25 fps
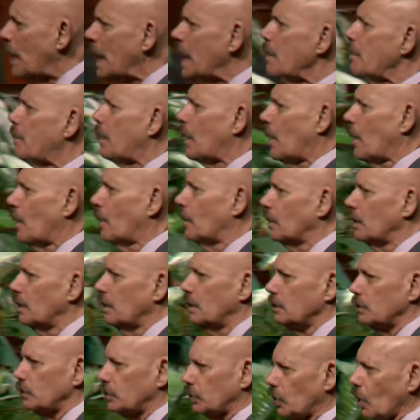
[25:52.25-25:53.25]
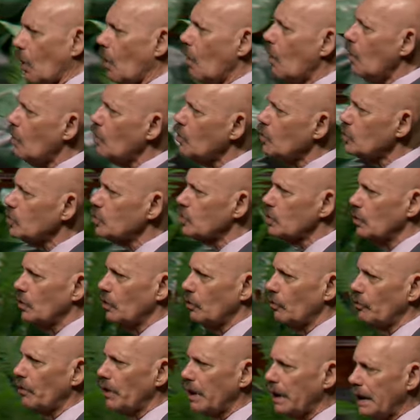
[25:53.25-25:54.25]
people, those
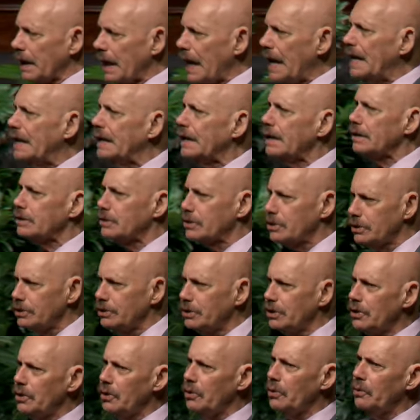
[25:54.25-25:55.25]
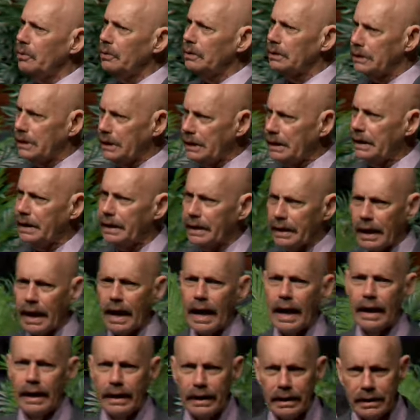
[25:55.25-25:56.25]
related to you
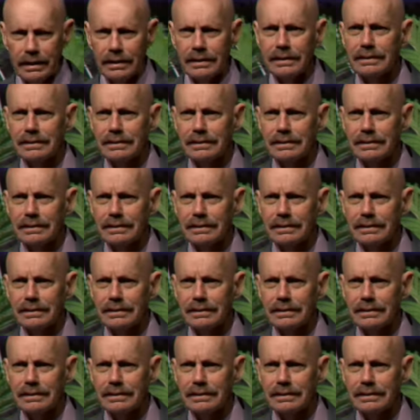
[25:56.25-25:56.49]
DNA.